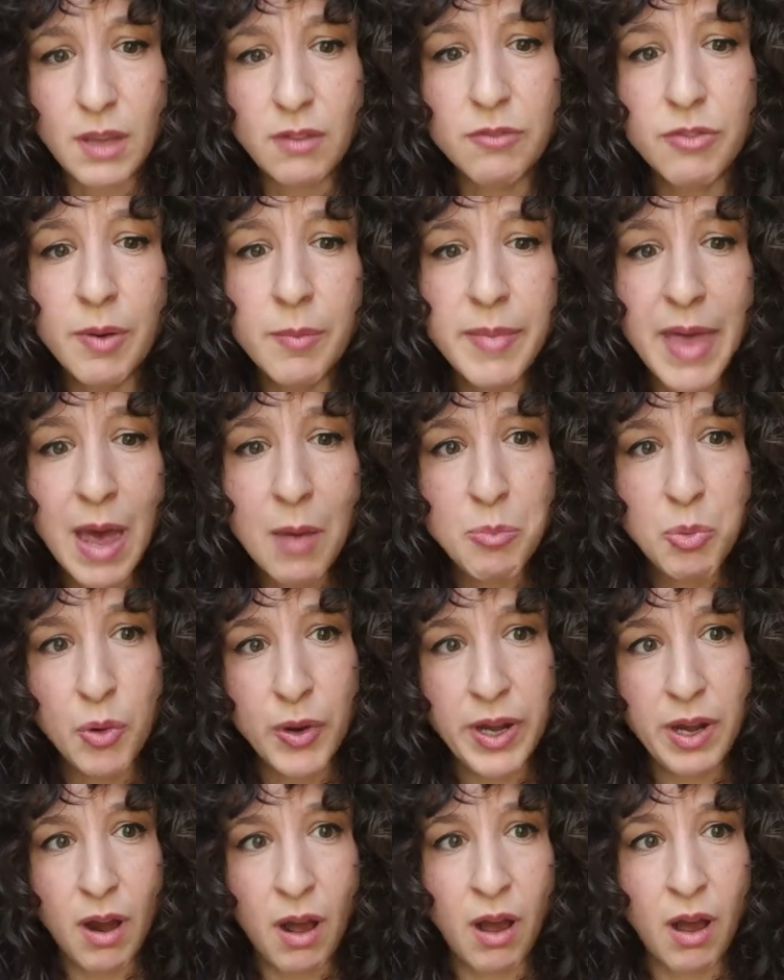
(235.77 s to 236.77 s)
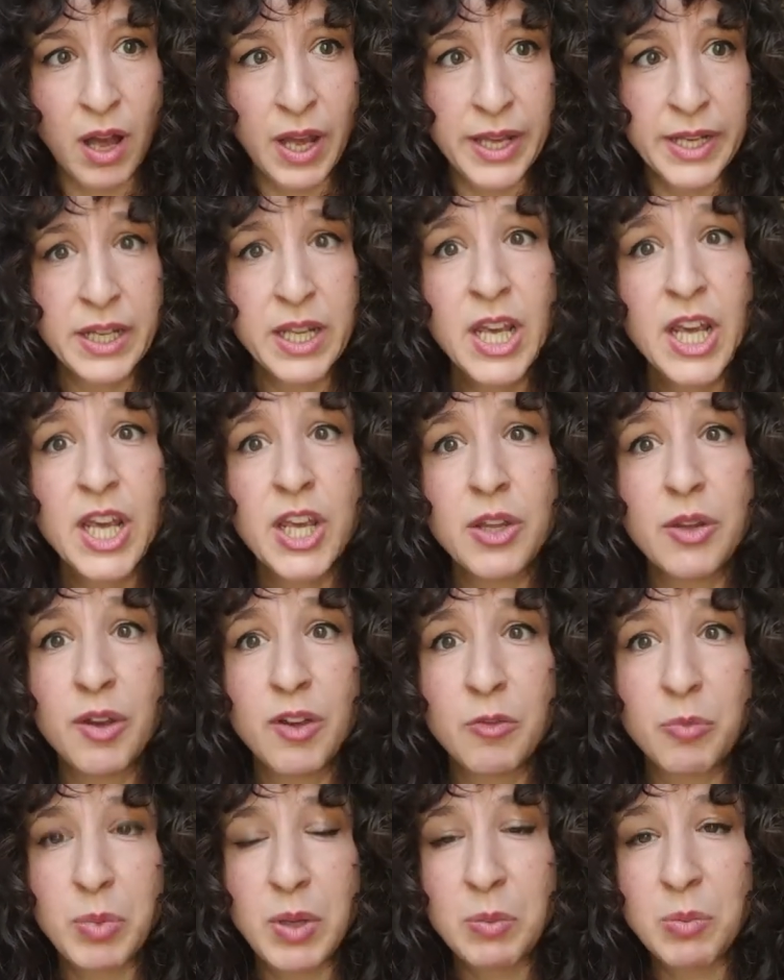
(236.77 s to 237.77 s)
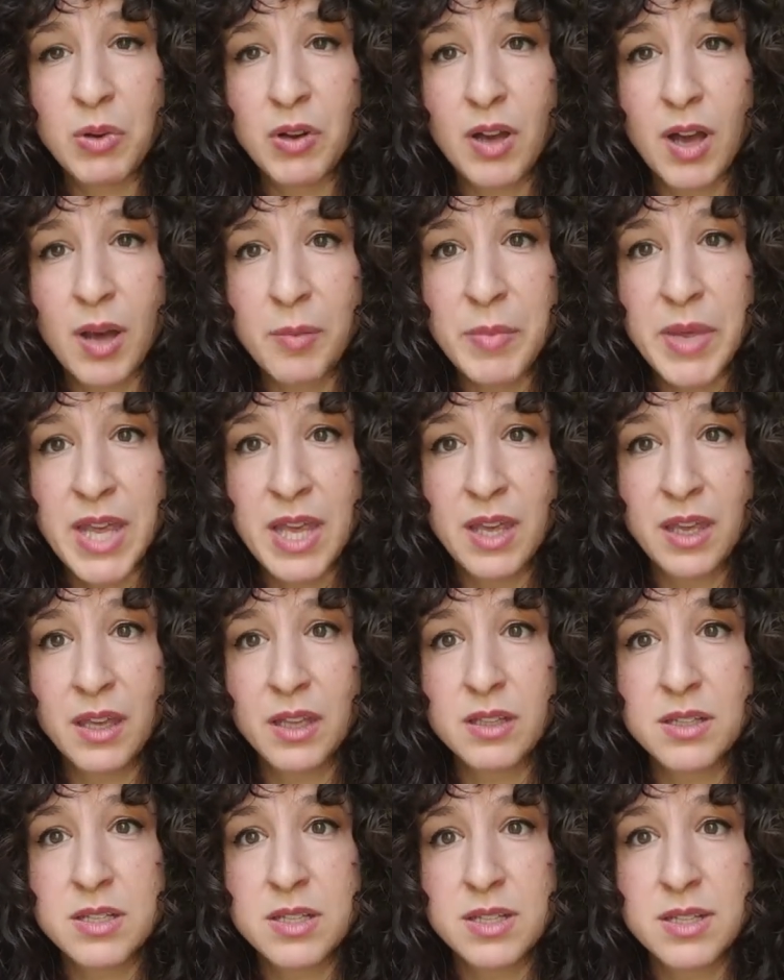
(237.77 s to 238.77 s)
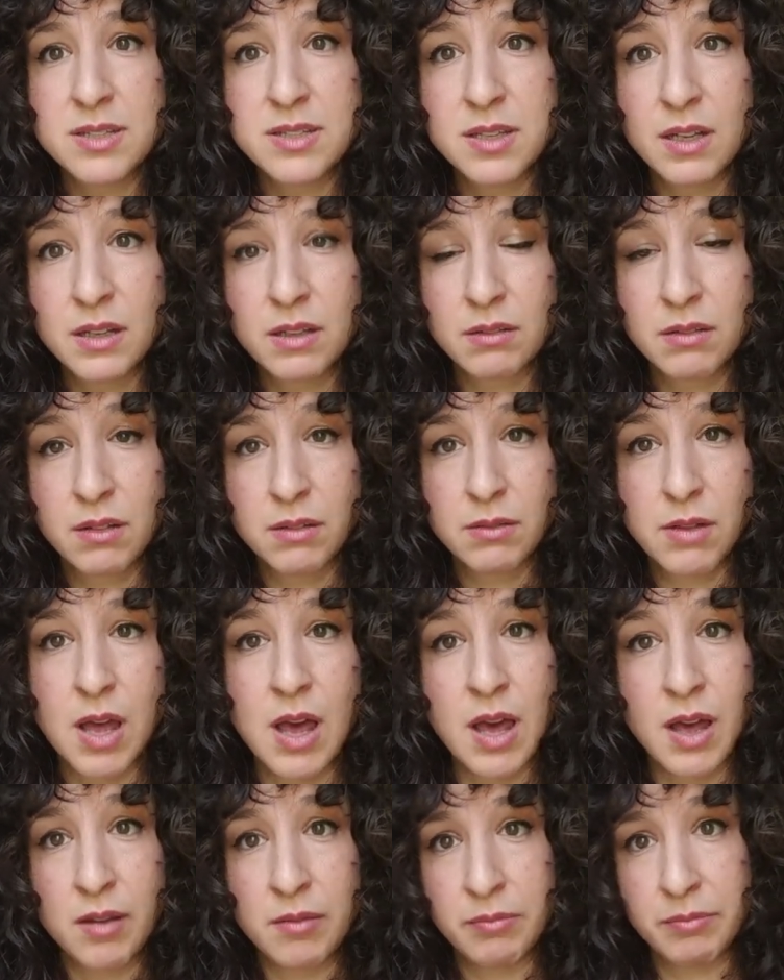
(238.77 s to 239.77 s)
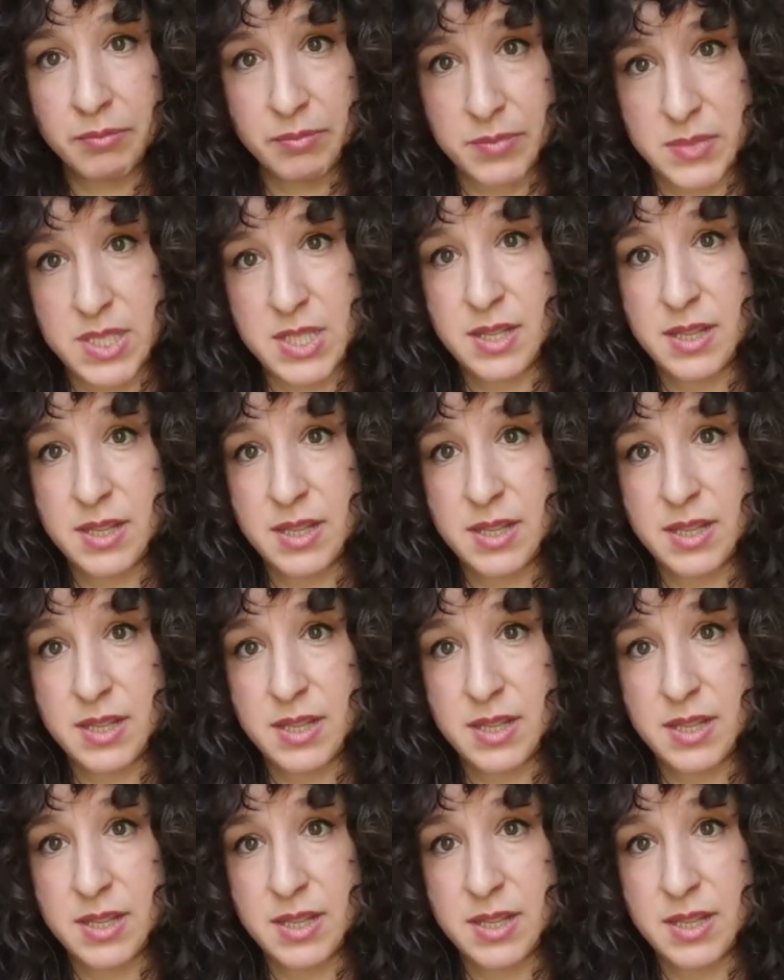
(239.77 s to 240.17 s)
From that point on, you have people coming to this um, to